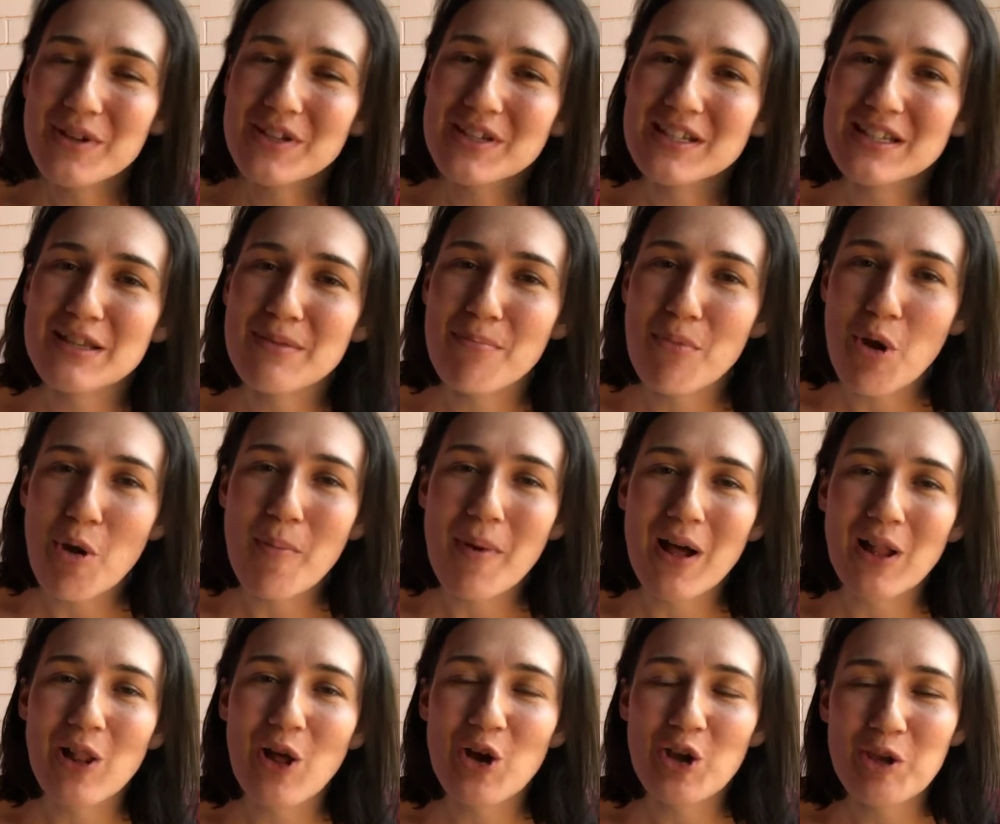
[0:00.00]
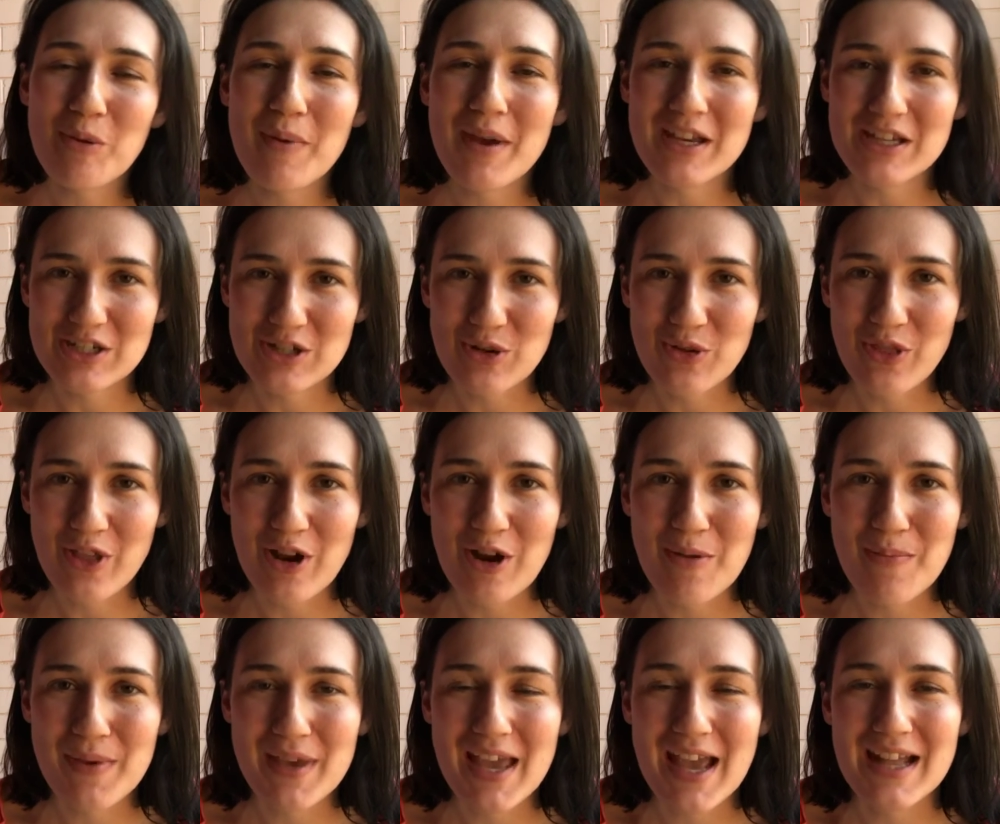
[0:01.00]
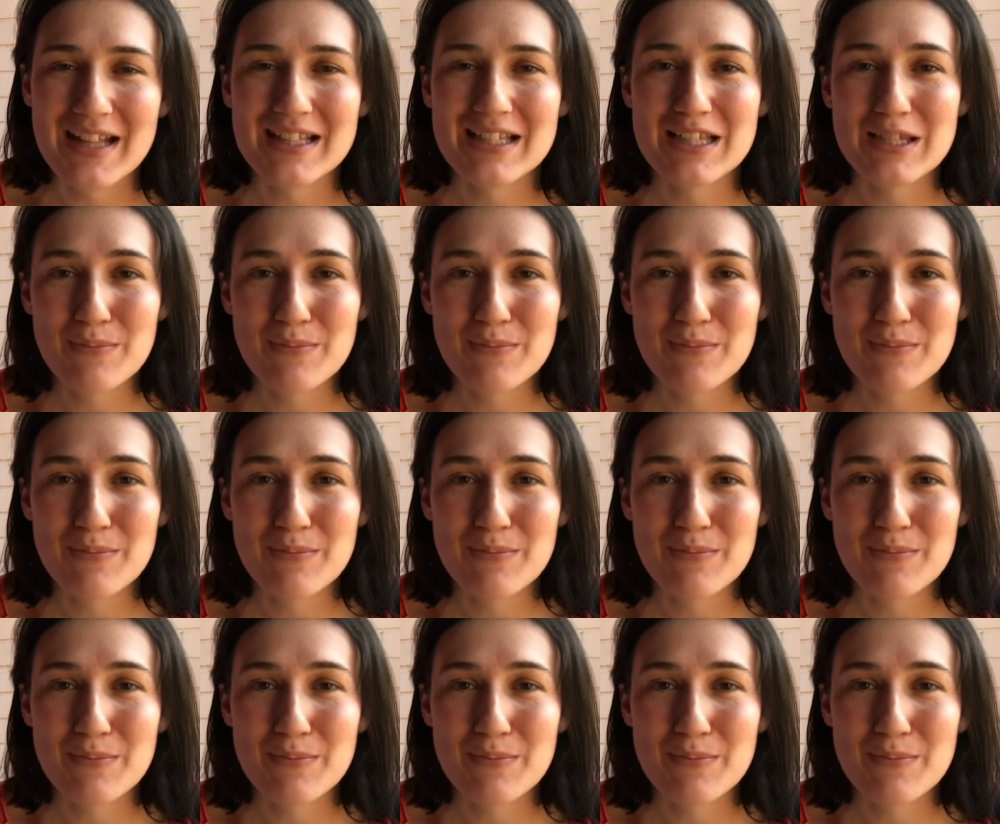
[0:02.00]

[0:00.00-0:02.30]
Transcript: which is a mobile occupational therapy and